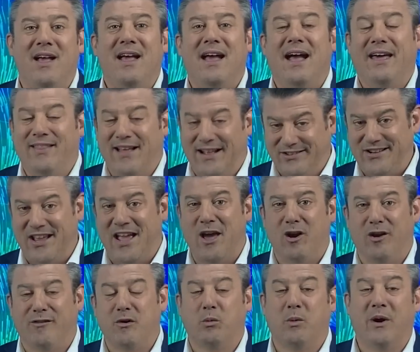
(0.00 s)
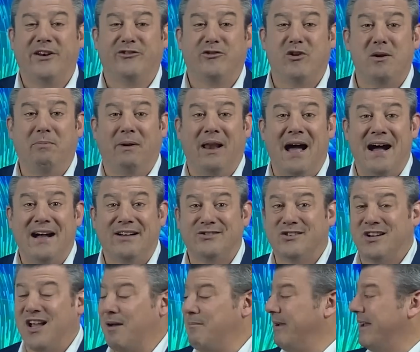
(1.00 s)
and that's ahead of a wintry blast
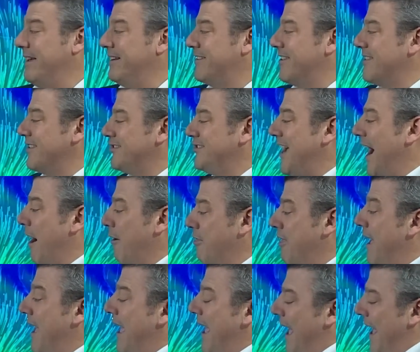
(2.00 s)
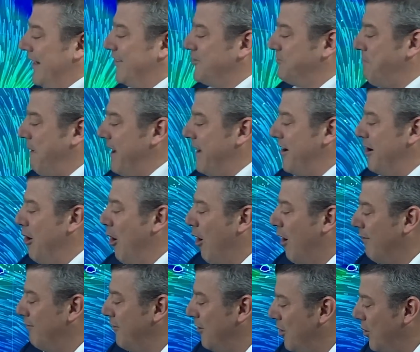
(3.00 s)
coming into the south. And speaking
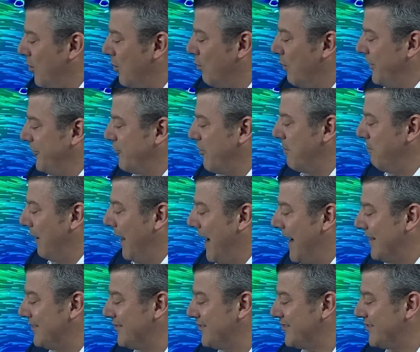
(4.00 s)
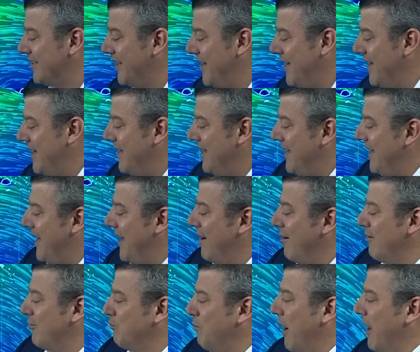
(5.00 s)
of wintry blasts, here
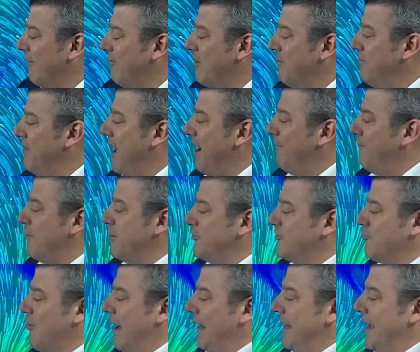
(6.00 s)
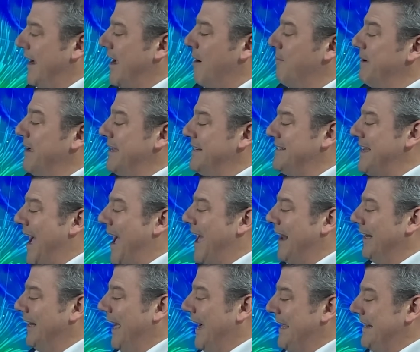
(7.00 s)
is one of them there for Australia, coming into
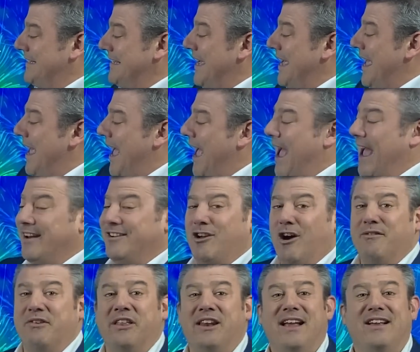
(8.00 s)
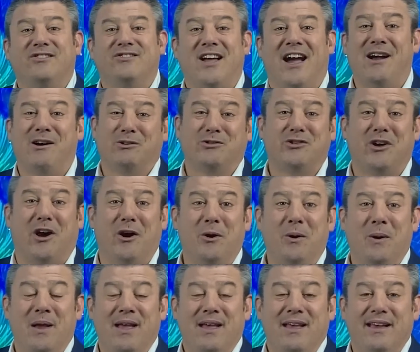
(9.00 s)
Adelaide and over the next day or so
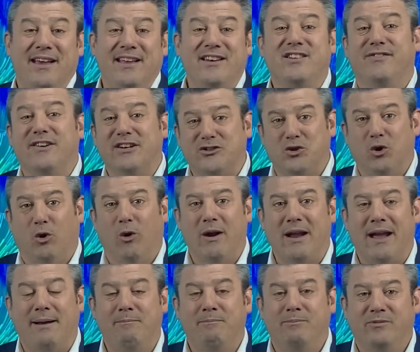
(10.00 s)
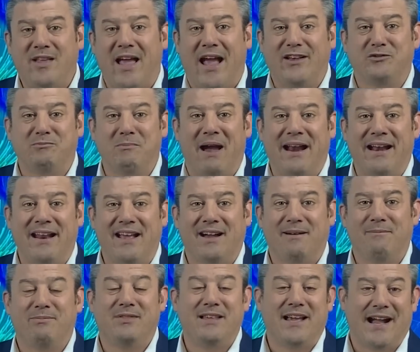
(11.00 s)
into Victoria, Tasmania,
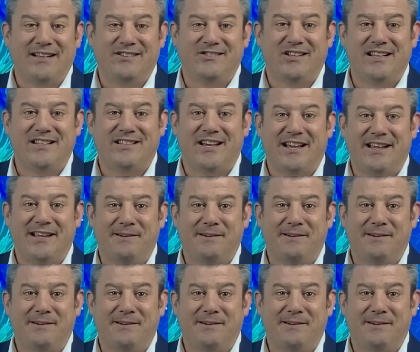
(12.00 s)
the ACT.